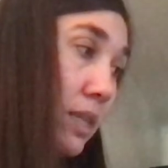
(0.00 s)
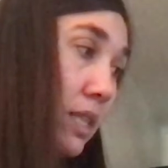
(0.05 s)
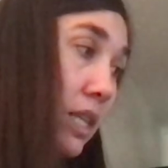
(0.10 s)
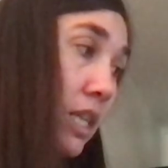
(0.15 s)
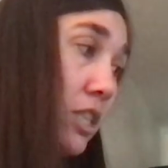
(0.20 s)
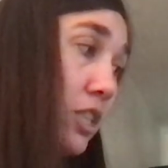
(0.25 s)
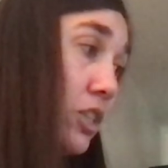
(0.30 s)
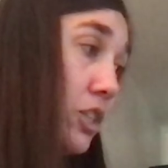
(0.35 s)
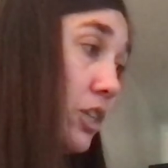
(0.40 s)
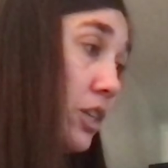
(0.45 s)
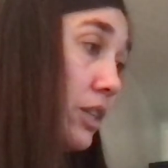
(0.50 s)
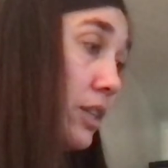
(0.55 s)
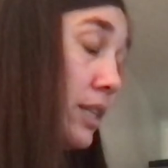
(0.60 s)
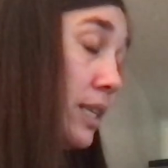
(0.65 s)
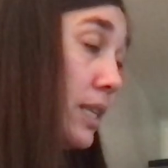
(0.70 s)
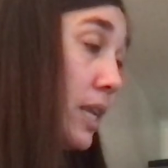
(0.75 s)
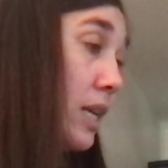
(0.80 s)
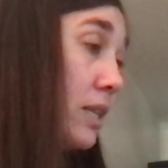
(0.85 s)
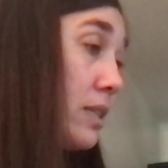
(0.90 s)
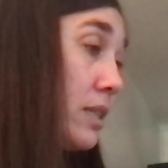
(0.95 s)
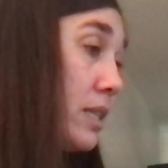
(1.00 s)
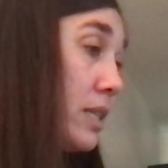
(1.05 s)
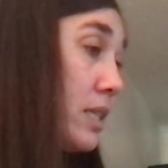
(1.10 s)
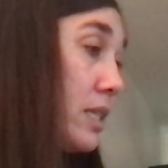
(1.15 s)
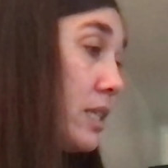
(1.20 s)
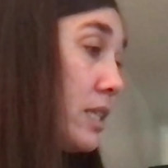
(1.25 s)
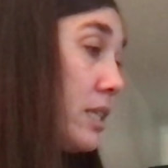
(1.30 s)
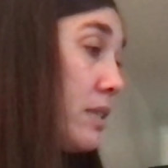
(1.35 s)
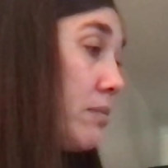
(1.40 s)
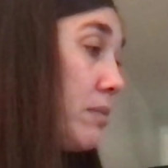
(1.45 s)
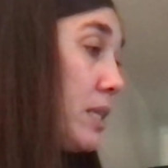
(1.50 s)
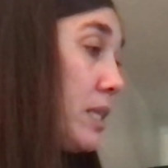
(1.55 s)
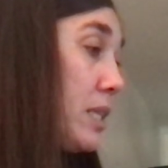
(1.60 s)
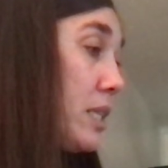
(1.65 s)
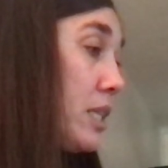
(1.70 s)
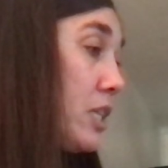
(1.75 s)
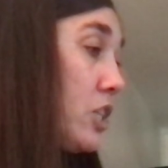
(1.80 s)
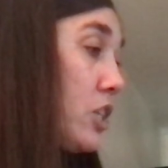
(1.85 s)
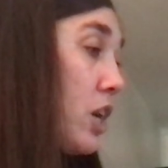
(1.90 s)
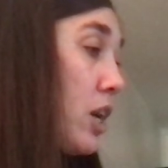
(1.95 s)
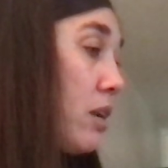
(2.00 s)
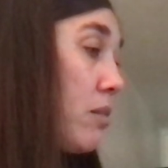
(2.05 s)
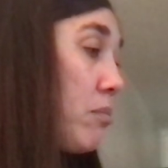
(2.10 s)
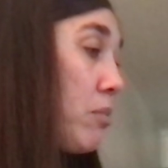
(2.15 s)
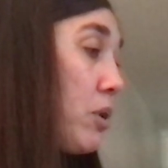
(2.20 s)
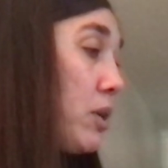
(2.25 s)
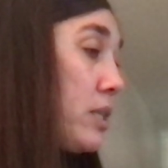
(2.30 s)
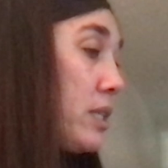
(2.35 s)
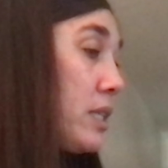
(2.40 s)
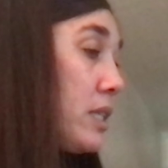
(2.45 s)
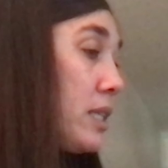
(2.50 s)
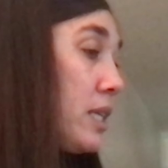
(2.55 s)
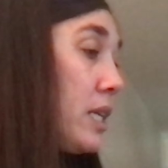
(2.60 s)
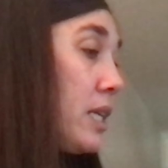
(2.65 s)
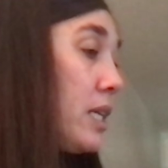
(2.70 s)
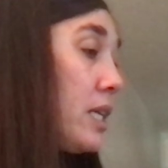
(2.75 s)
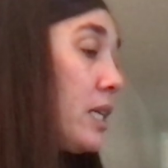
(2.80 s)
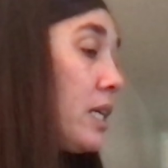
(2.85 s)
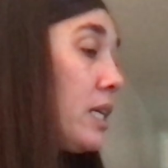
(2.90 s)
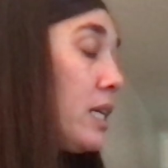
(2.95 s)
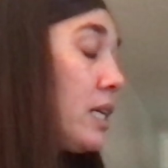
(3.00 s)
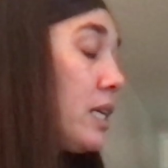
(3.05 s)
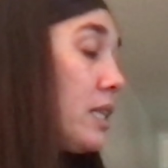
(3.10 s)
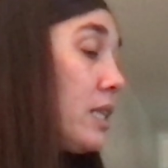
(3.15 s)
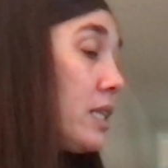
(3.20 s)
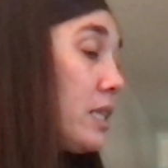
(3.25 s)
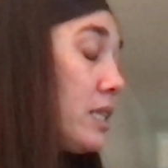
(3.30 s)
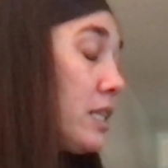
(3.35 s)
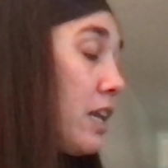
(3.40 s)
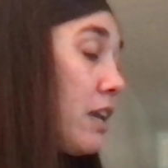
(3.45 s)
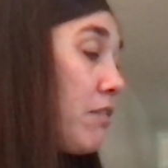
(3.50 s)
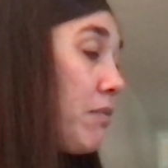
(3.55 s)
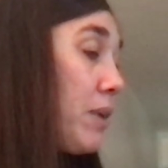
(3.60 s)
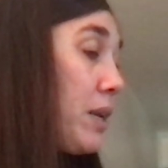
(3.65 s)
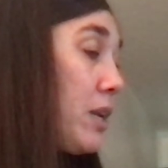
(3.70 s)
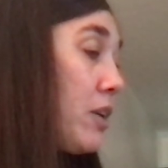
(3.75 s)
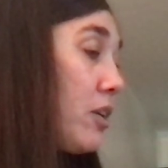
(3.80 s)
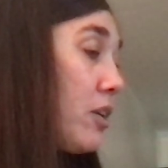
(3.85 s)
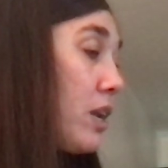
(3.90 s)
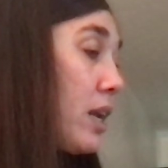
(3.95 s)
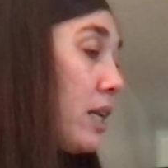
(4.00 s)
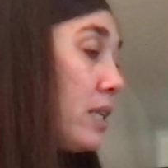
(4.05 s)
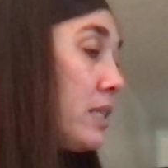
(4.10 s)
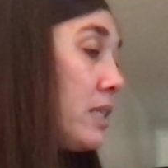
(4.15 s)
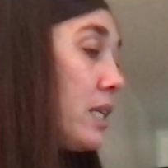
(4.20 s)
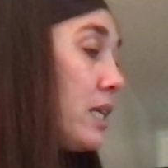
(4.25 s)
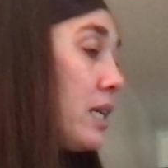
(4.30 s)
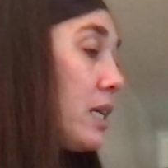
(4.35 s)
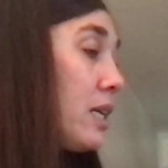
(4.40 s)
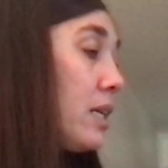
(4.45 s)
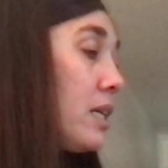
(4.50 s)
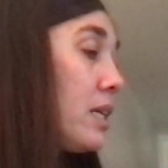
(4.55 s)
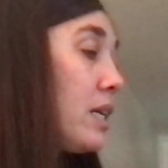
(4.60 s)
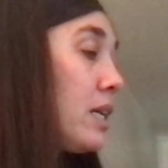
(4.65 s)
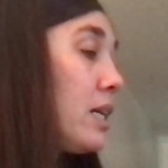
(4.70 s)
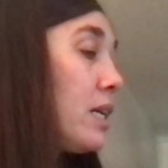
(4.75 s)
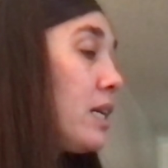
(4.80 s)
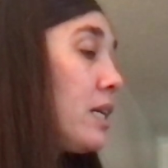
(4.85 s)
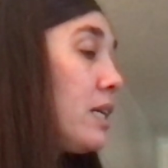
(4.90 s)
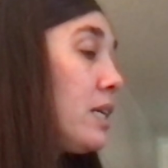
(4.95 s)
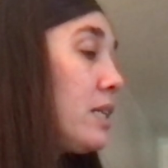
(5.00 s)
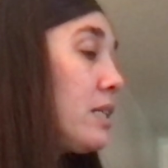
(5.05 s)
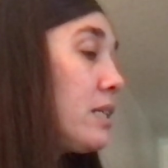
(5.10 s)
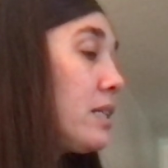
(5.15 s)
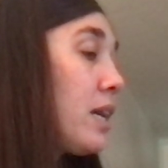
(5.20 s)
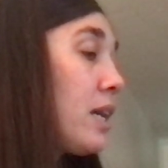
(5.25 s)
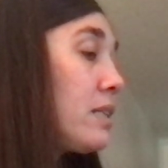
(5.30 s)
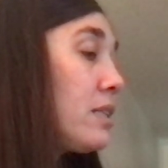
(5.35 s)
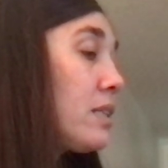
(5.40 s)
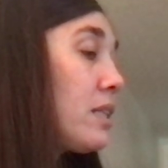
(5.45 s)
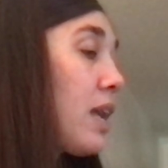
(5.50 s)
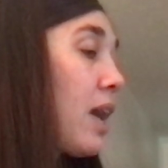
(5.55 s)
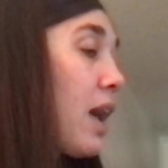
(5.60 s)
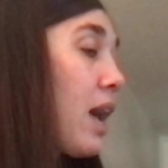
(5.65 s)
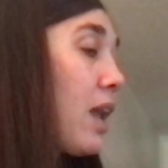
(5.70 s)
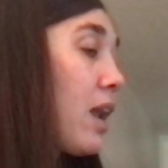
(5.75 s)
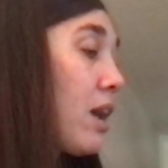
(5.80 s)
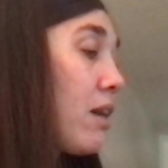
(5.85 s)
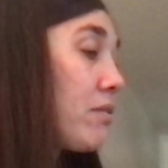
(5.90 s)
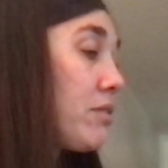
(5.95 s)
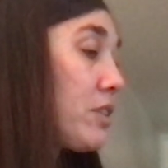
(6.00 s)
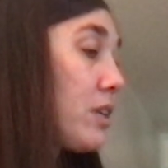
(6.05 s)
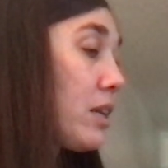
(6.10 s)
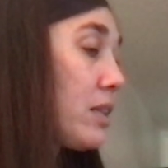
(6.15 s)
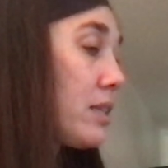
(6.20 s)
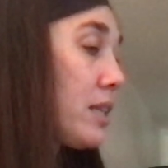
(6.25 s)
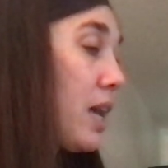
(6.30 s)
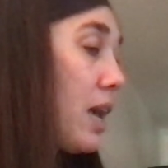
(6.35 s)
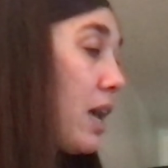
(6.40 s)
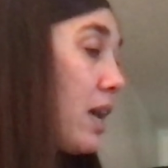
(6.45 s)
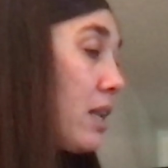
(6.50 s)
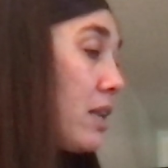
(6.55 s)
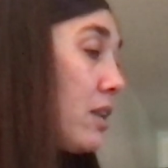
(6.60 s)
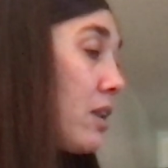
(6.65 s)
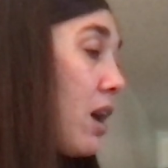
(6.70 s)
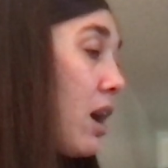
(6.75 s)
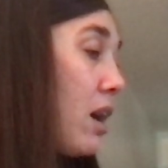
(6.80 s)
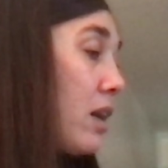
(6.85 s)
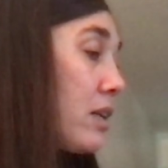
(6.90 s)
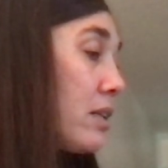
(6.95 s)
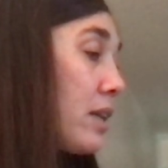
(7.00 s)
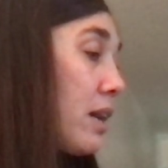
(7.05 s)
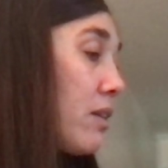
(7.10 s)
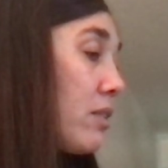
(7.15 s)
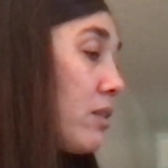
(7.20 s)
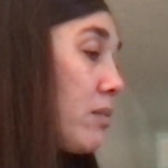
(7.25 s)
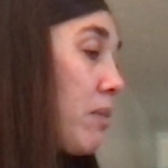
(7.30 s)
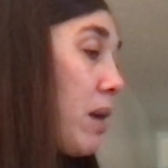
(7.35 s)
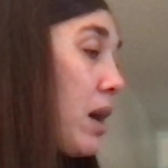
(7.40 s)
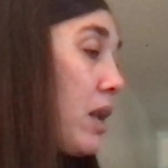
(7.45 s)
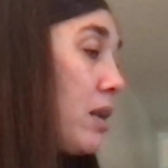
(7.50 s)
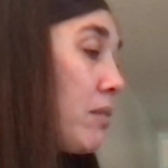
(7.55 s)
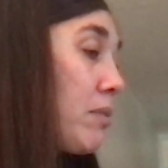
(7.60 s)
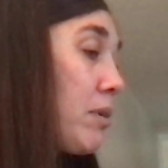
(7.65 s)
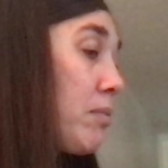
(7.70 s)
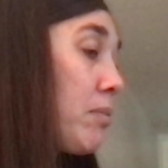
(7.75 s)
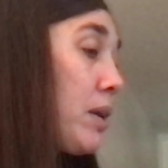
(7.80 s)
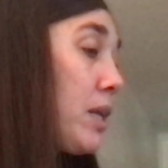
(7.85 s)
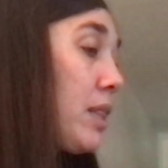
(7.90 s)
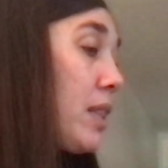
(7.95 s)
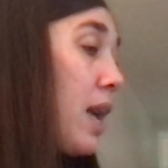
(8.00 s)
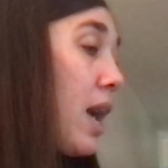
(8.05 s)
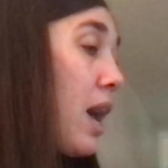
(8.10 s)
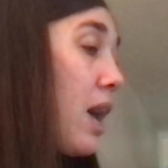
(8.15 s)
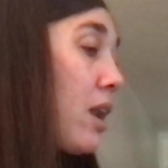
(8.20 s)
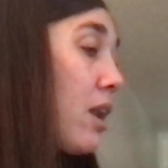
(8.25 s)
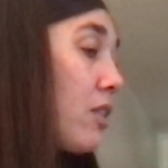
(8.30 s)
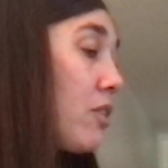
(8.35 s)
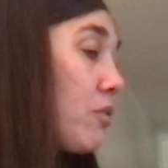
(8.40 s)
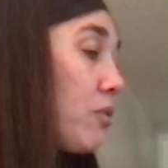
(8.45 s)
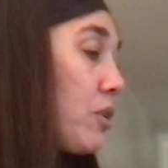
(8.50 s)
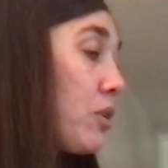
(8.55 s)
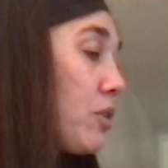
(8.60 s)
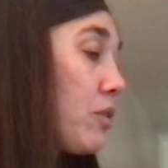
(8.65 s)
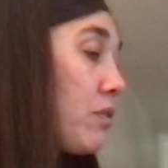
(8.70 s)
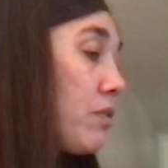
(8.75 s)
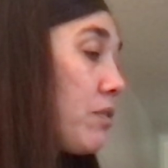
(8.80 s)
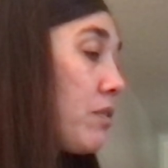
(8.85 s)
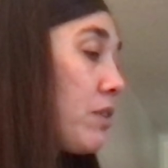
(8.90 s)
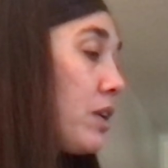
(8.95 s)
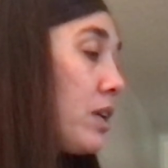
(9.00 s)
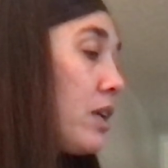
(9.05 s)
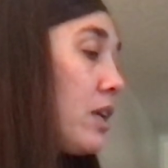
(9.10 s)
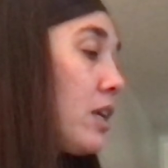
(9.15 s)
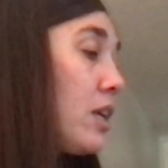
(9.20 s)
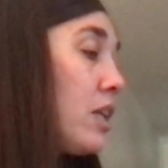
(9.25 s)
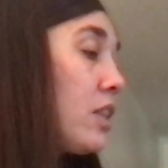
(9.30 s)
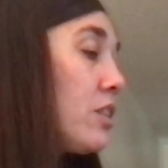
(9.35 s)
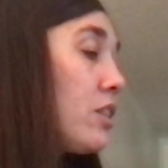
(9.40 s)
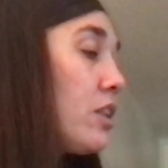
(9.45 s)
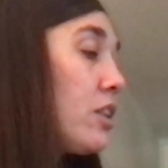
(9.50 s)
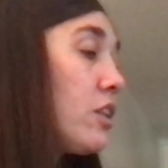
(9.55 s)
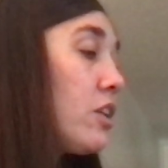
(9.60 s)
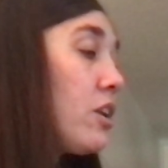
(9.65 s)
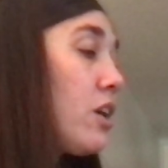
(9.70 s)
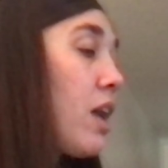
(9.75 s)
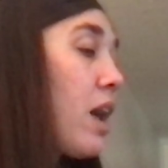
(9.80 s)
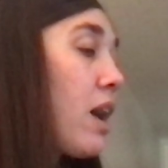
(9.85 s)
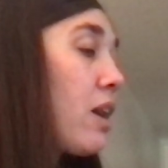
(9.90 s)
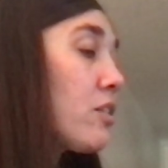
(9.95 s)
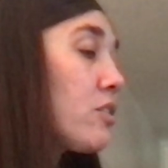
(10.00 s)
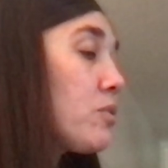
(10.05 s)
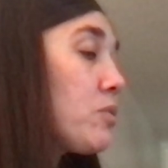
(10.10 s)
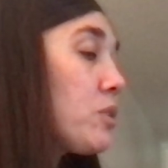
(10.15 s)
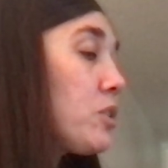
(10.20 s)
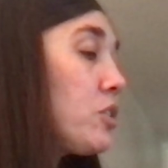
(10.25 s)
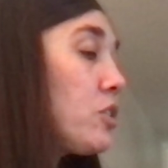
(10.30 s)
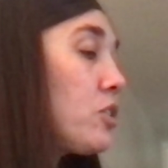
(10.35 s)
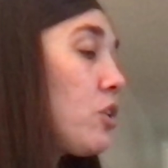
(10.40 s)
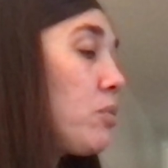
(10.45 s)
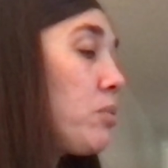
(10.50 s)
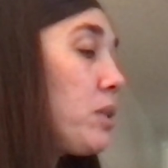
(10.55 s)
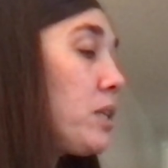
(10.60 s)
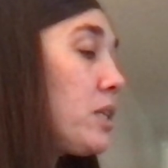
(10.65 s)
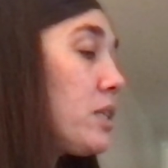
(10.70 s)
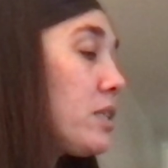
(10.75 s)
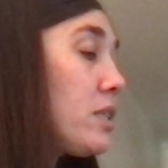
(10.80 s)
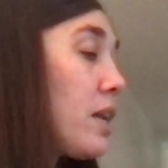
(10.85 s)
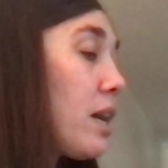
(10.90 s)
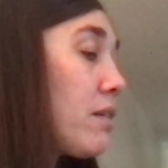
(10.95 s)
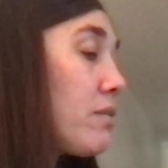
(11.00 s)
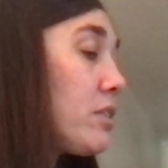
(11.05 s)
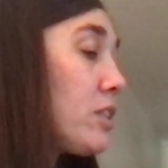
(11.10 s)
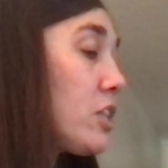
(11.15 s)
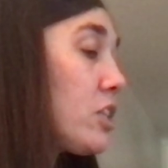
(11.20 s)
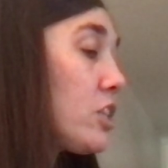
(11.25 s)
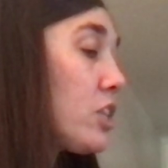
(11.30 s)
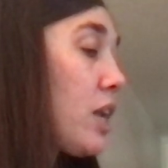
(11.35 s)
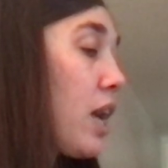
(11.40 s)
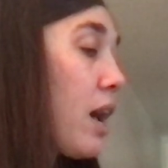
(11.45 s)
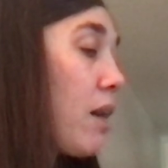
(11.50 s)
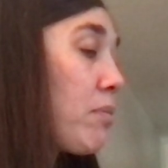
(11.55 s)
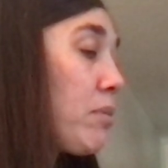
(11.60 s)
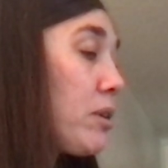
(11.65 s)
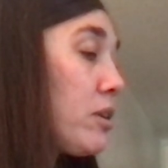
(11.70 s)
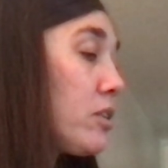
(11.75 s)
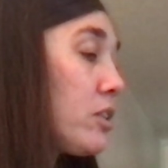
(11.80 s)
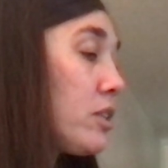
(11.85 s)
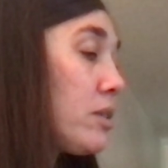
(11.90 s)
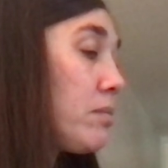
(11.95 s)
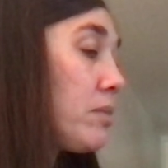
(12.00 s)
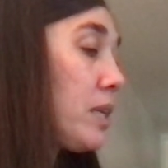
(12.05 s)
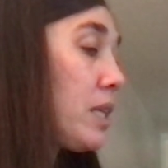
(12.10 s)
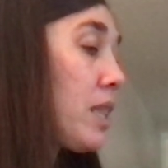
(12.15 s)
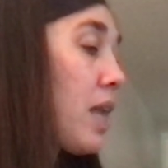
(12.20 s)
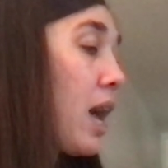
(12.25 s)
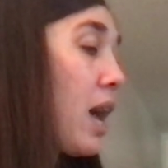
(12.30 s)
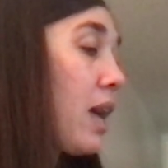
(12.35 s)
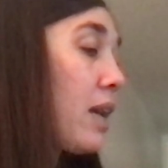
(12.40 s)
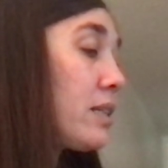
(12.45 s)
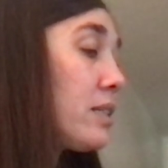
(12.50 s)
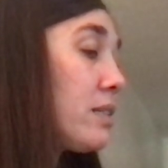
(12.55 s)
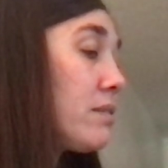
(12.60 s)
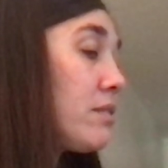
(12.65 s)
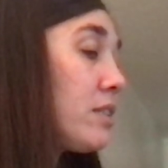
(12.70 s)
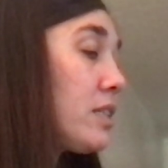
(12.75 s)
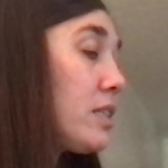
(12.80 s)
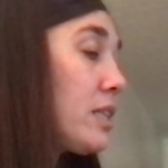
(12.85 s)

It certainly does need a chimney, said John importantly. This gave Peter an idea. He snatched the hat off John's head, knocked out the bottom, and put the hat on the roof. The little house was so pleased to have such a capital chimney that, as if to